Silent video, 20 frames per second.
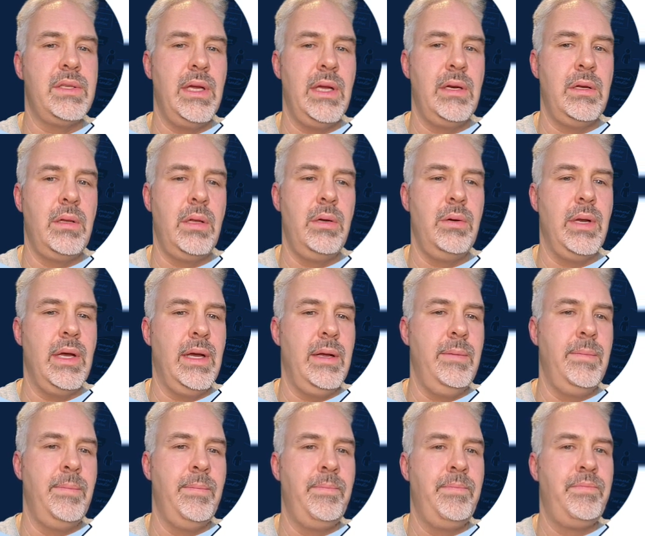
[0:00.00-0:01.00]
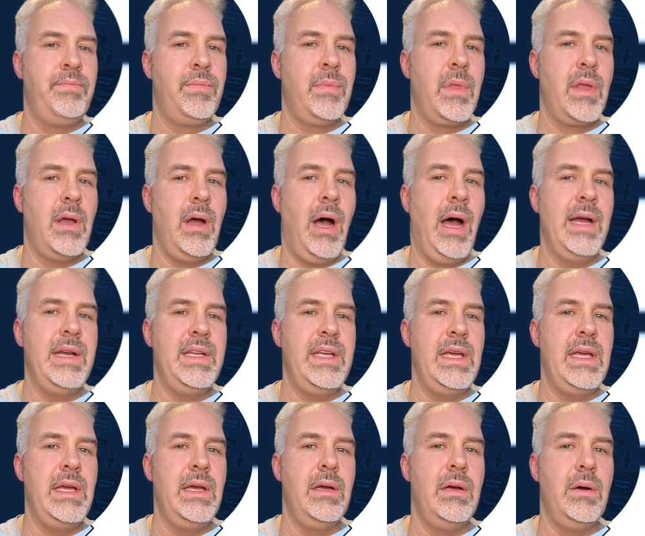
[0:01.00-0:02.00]
including
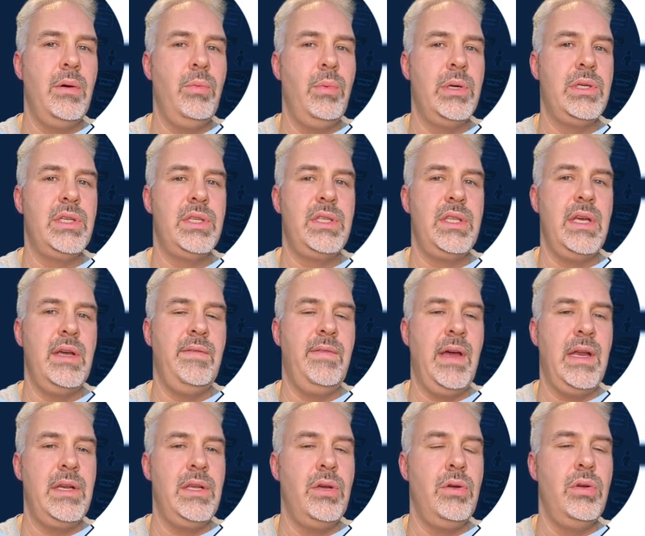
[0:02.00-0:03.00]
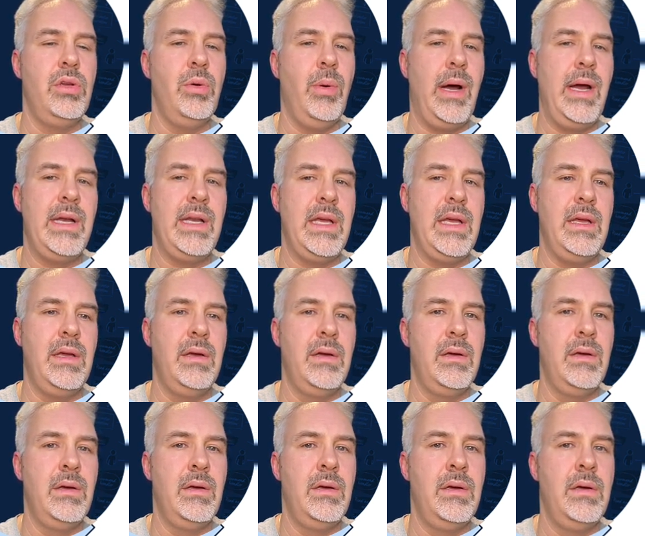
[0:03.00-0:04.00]
ID, which is the event UUID,
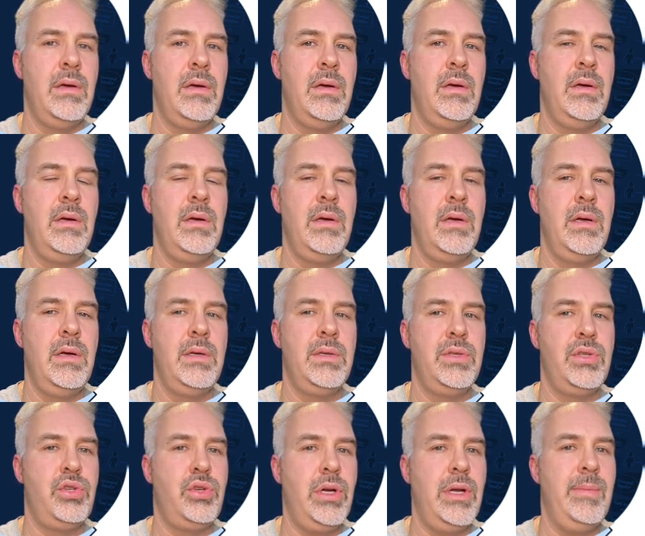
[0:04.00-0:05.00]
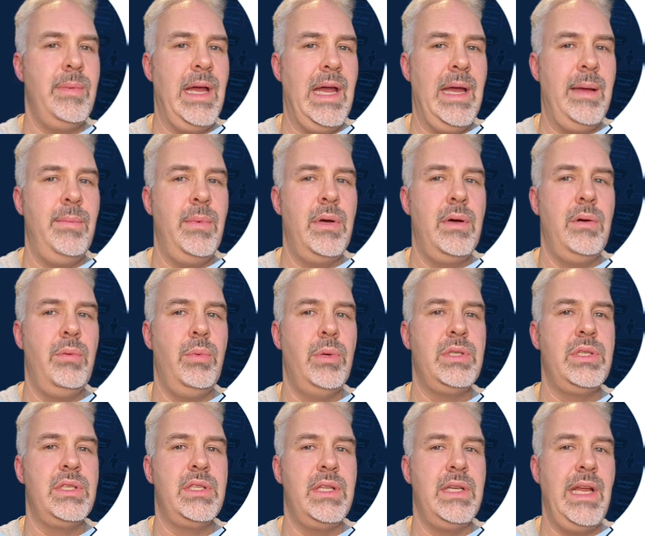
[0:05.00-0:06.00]
stream name,
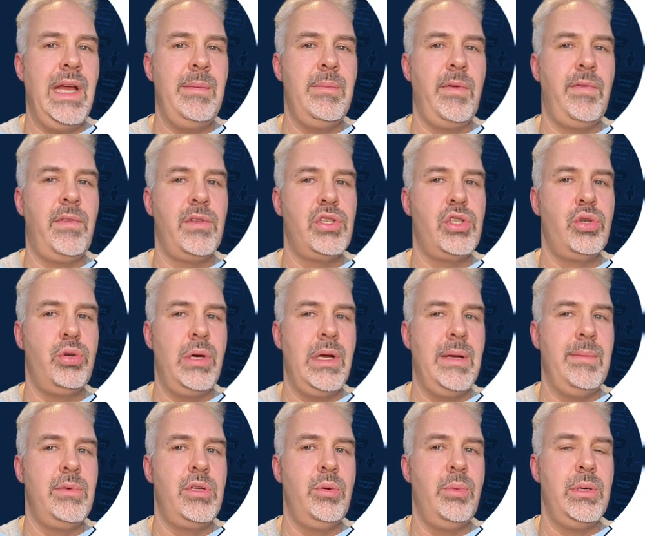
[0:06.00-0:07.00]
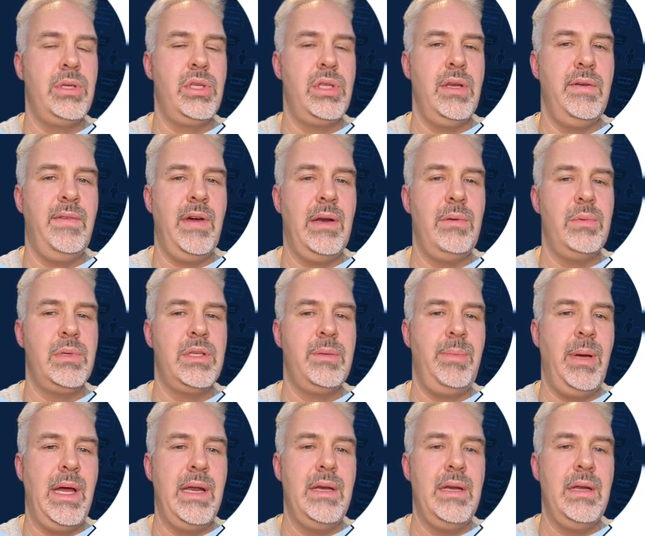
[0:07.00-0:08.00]
which is the name of the stream to which the event was
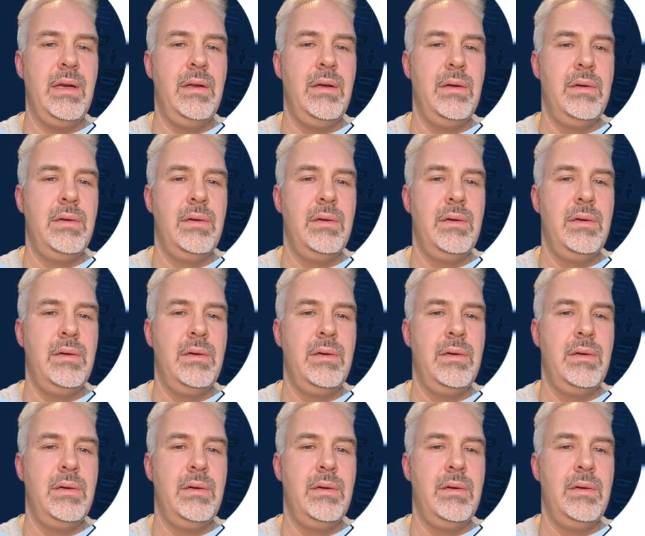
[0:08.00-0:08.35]
appended,